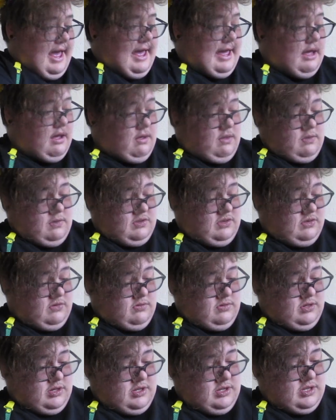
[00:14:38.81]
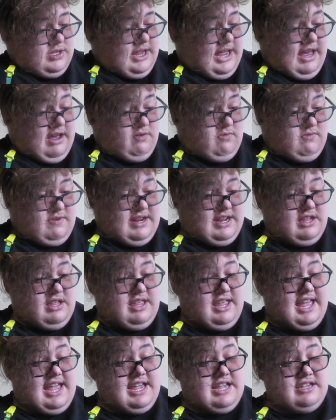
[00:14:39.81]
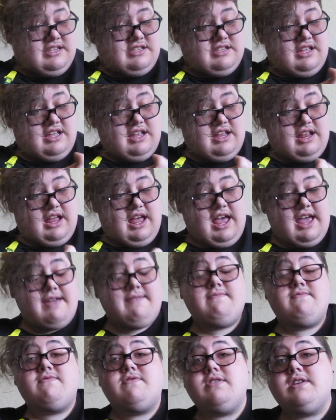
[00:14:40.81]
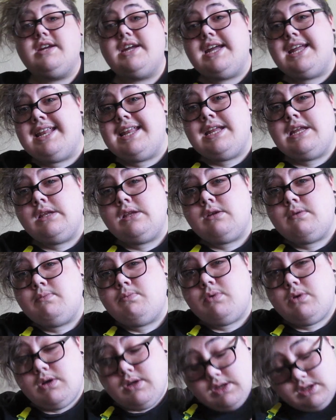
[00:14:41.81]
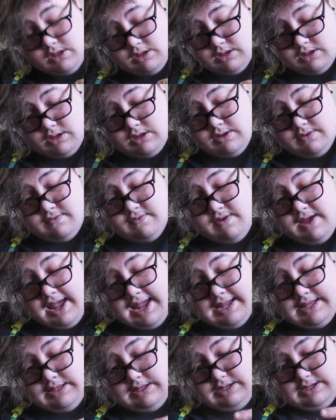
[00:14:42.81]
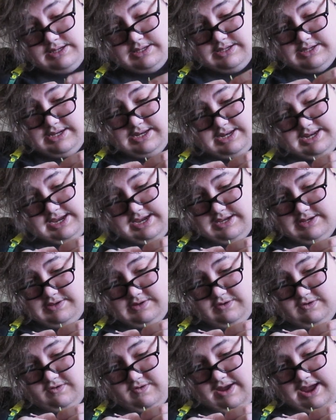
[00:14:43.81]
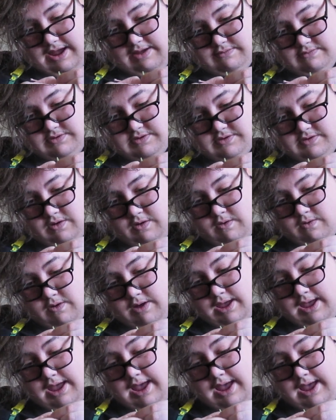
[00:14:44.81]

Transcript: I also just now realized that I'm forgetting to put the violets in his crown, so